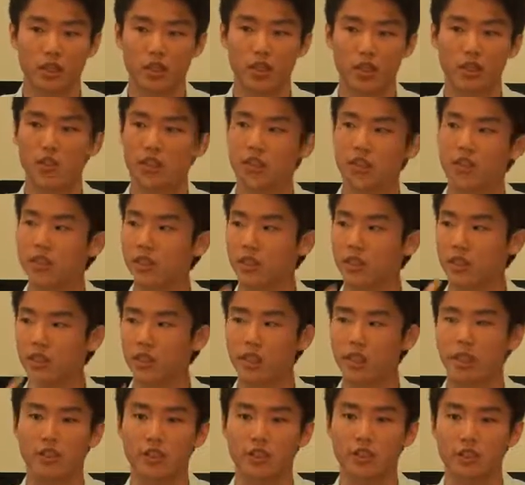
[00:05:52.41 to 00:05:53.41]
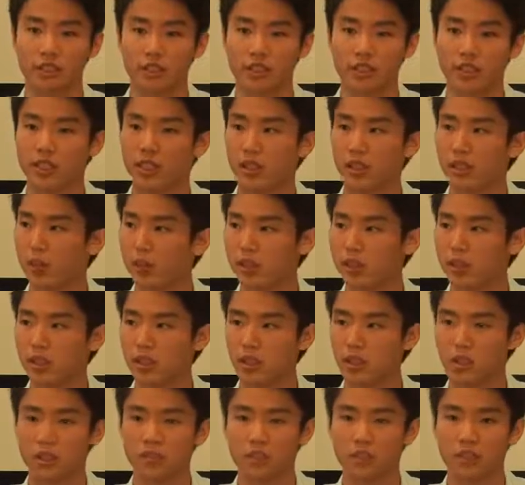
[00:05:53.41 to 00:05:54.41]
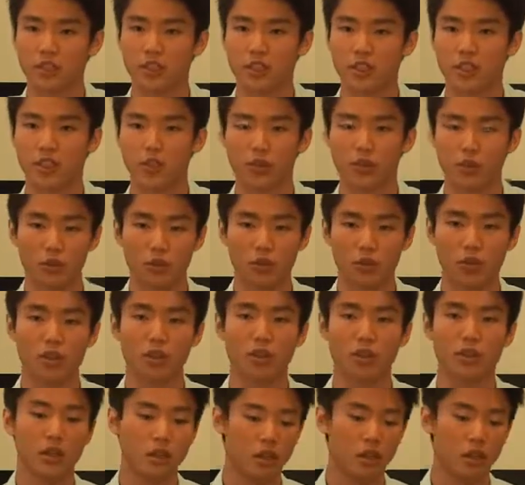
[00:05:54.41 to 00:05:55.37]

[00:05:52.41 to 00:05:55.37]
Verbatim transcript: addressing like addressing another person in a conversation almost.